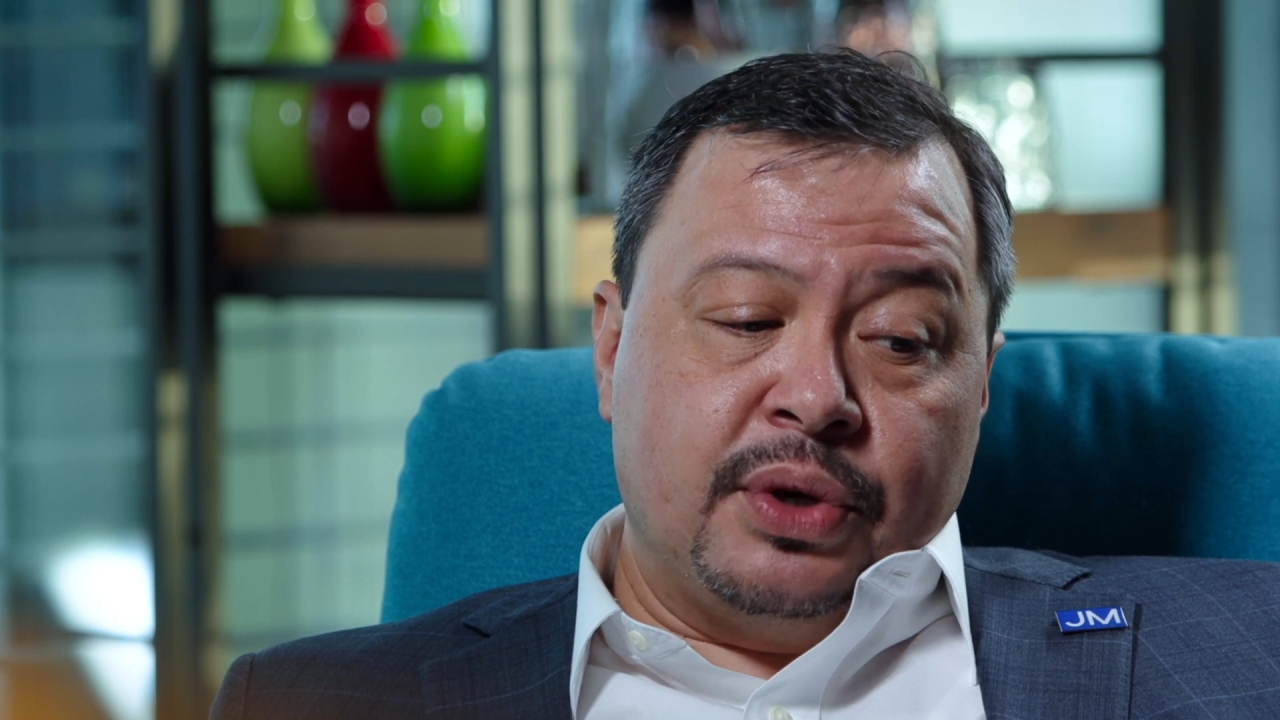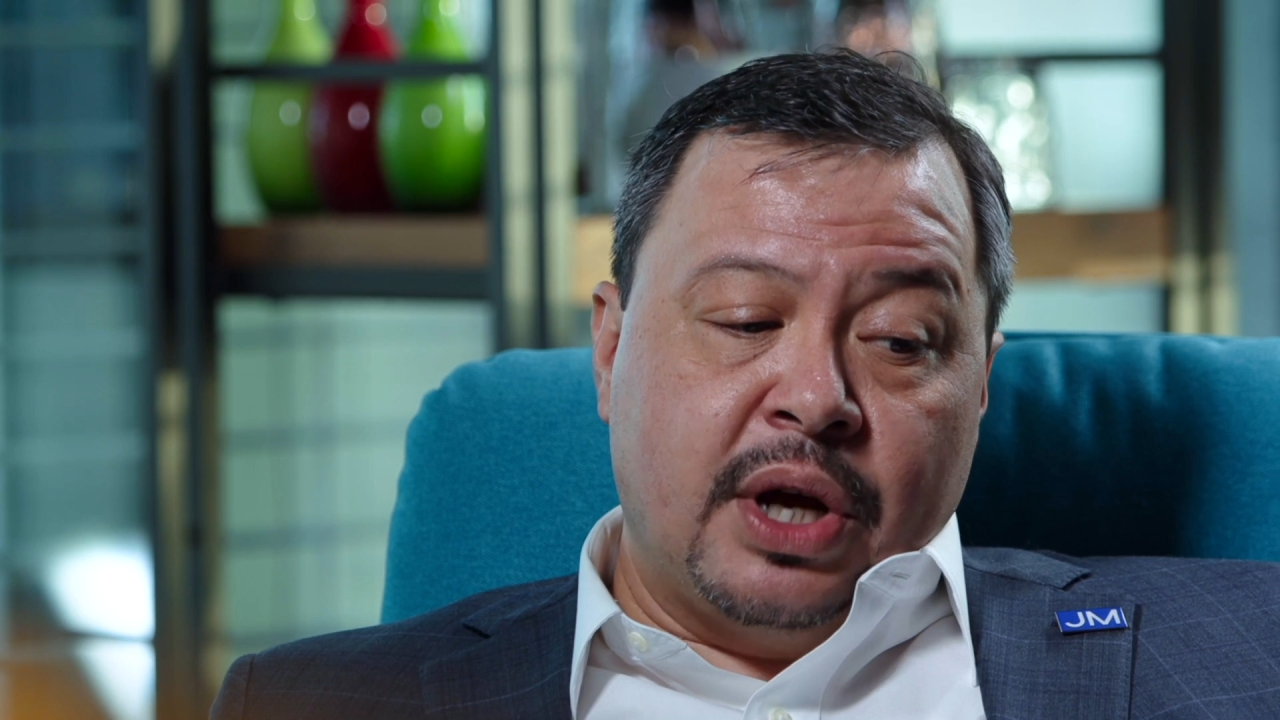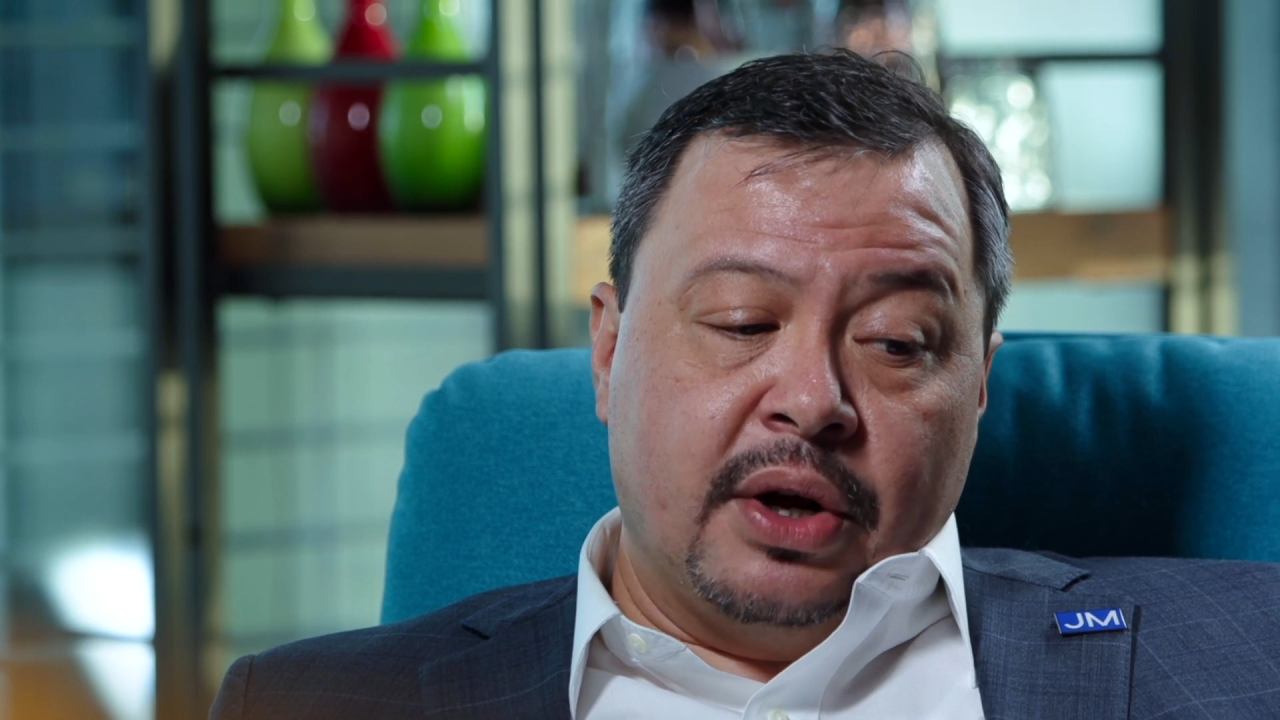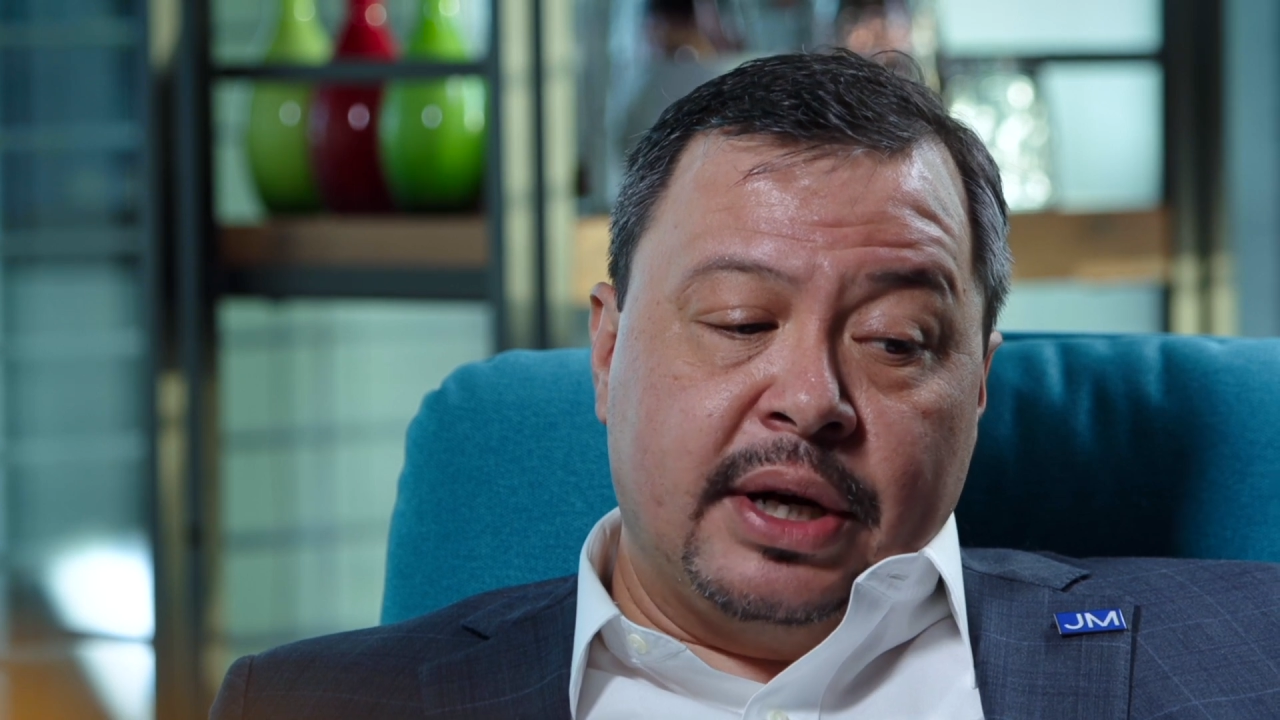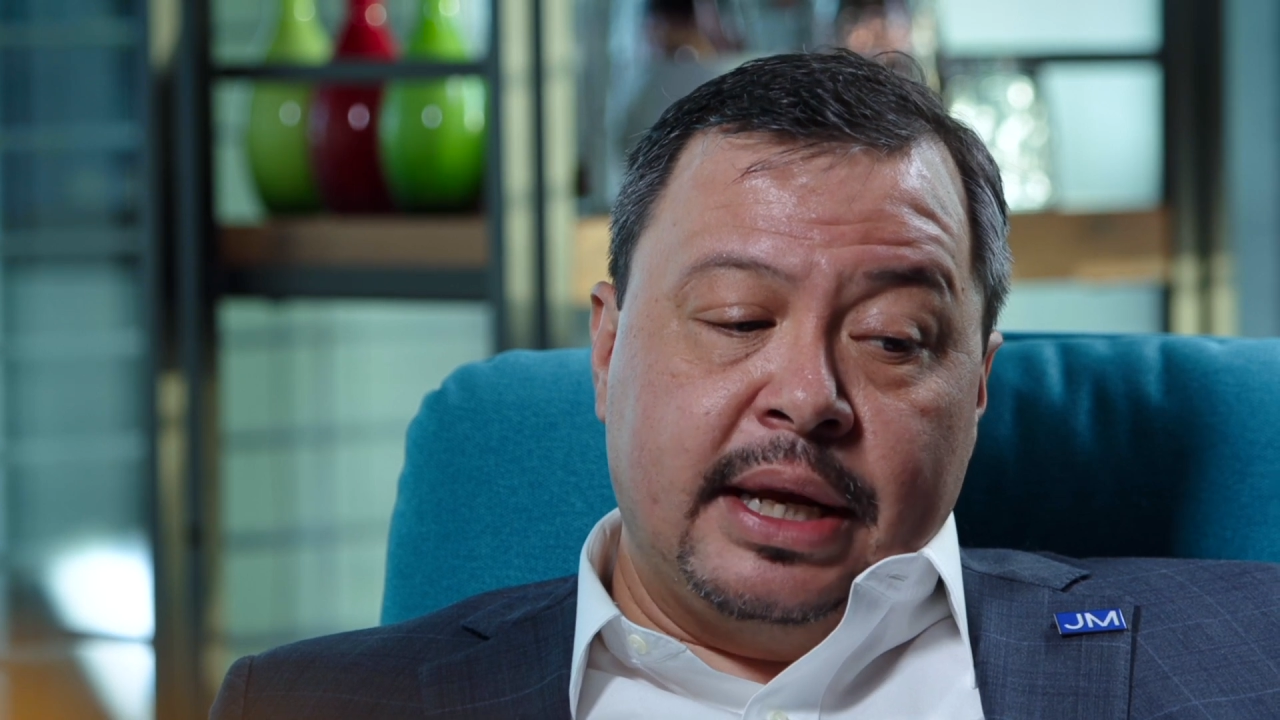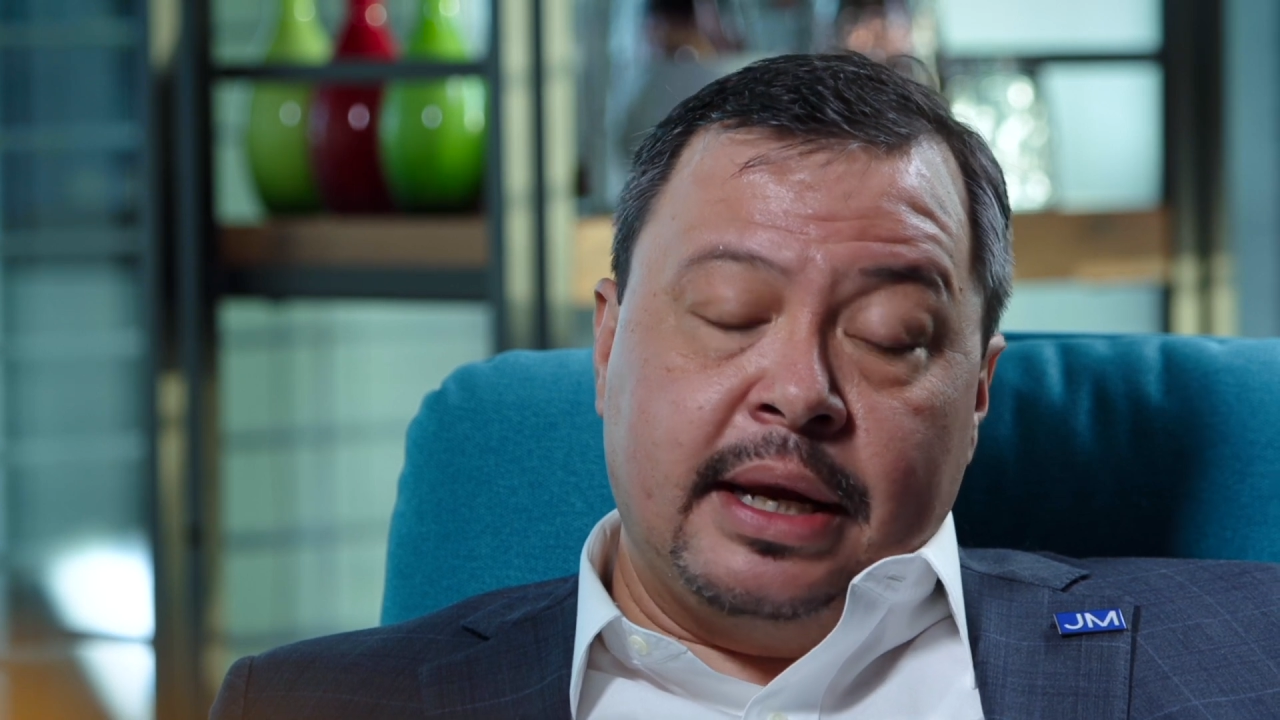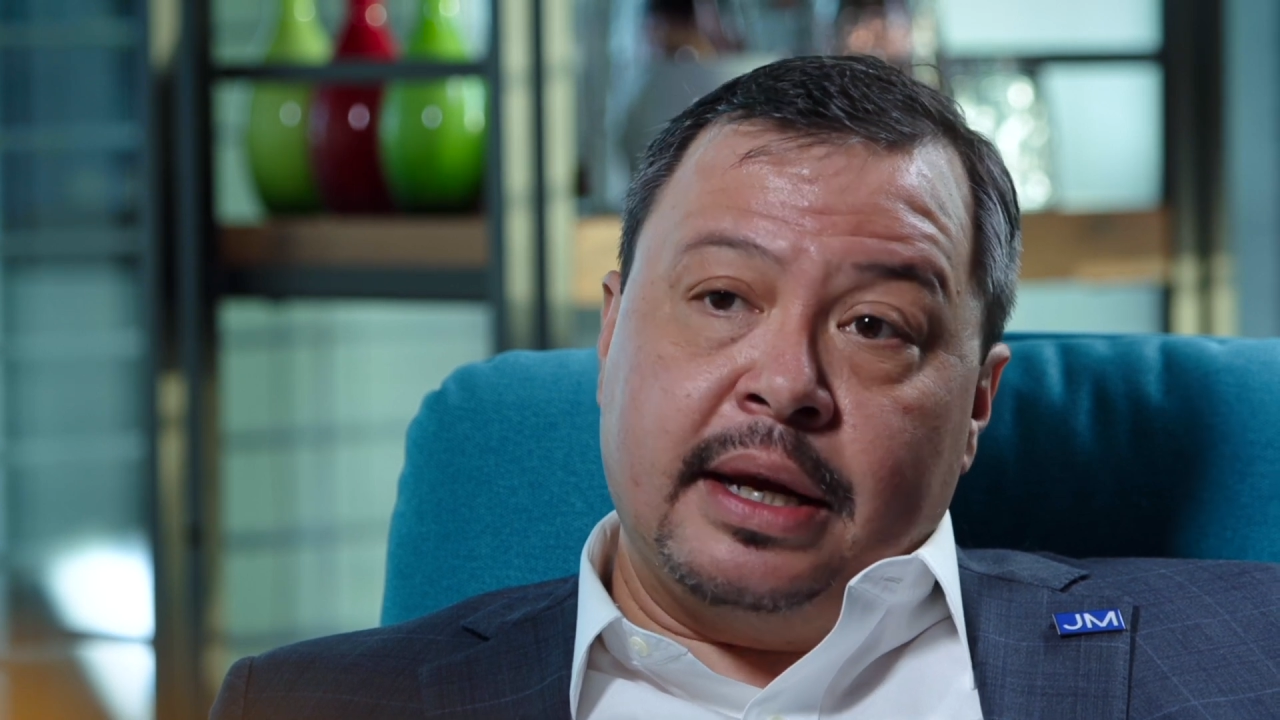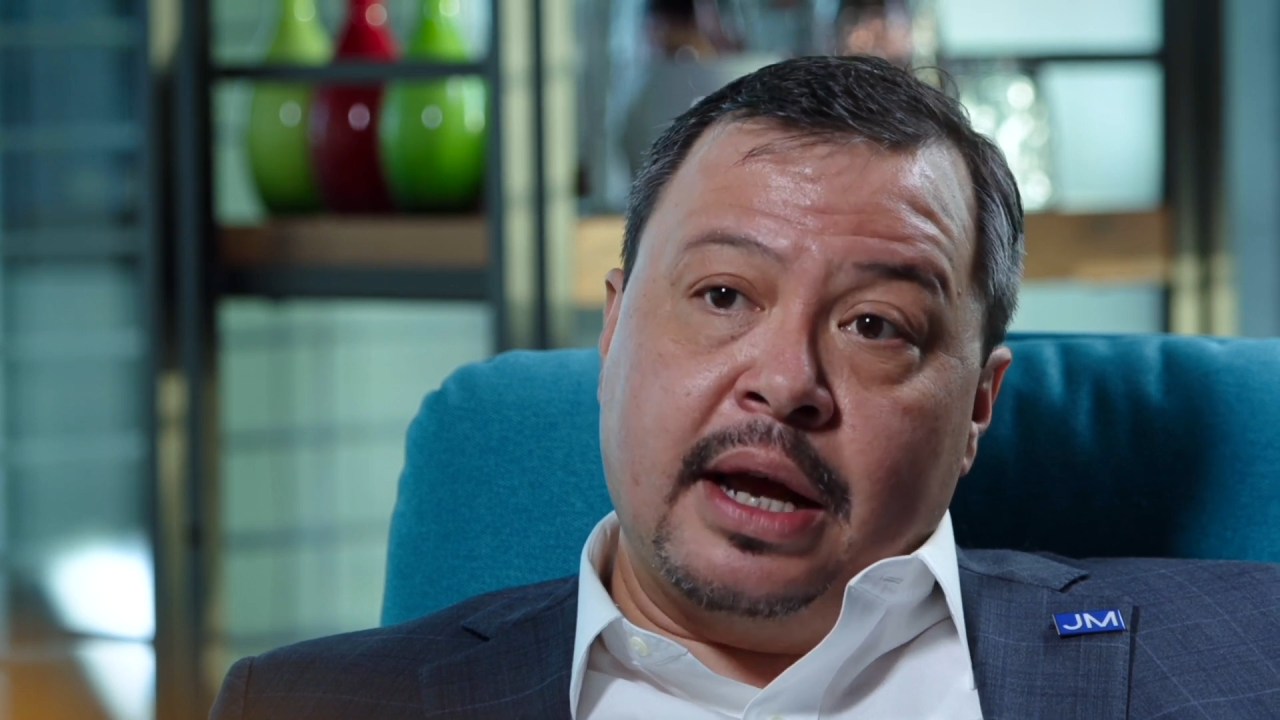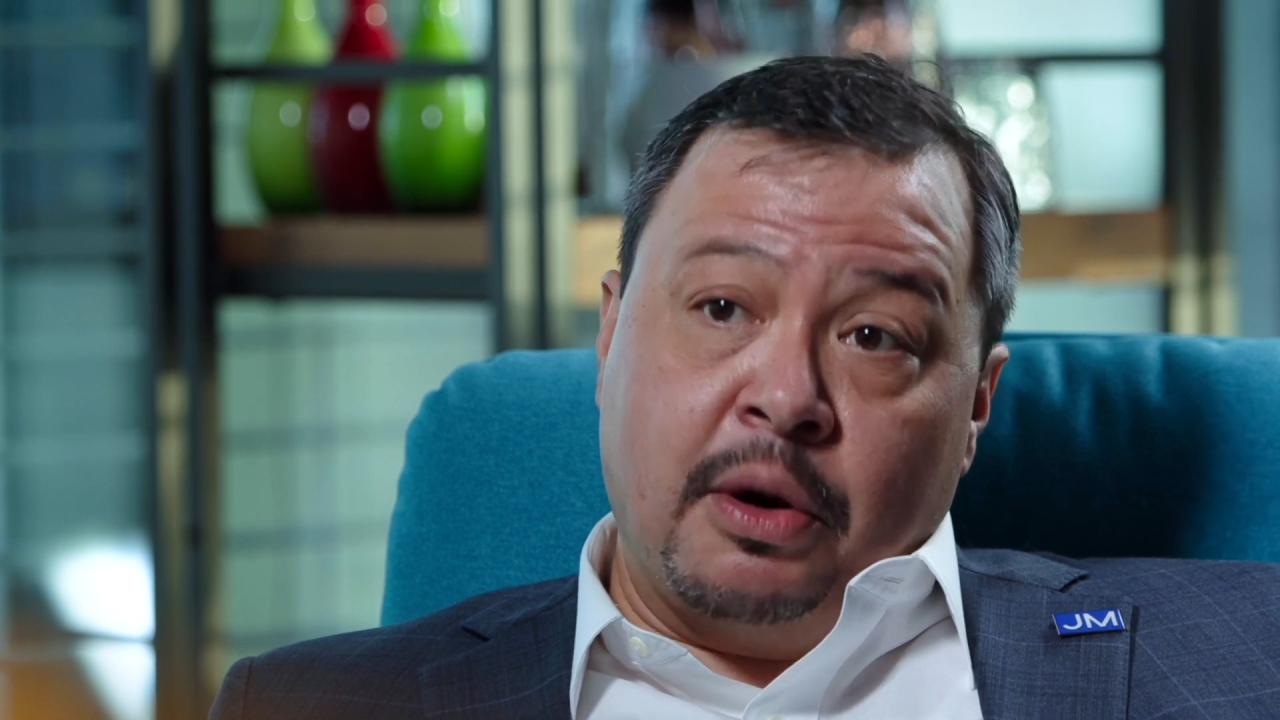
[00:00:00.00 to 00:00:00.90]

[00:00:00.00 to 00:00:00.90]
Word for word: targeting